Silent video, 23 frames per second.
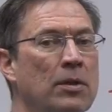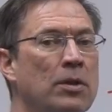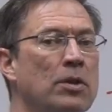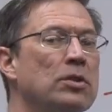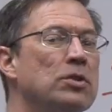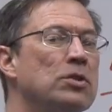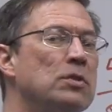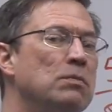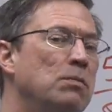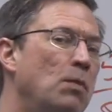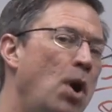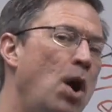the
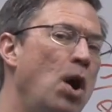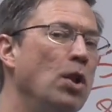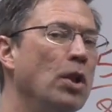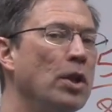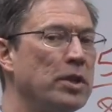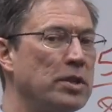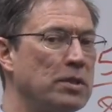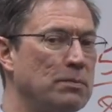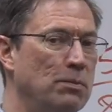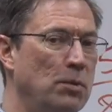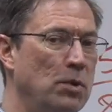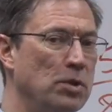
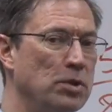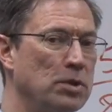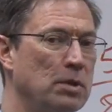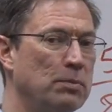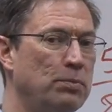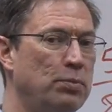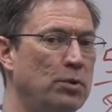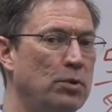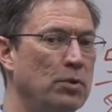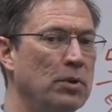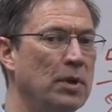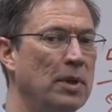smallest
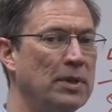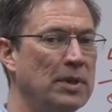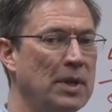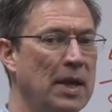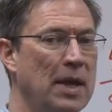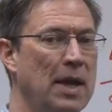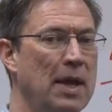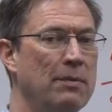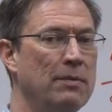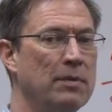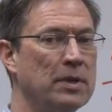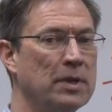multiple that they
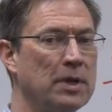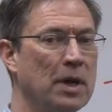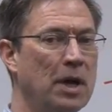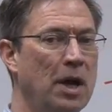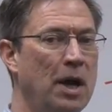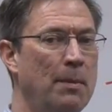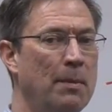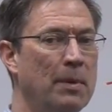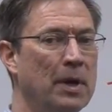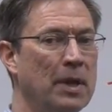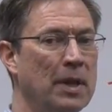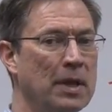have in common,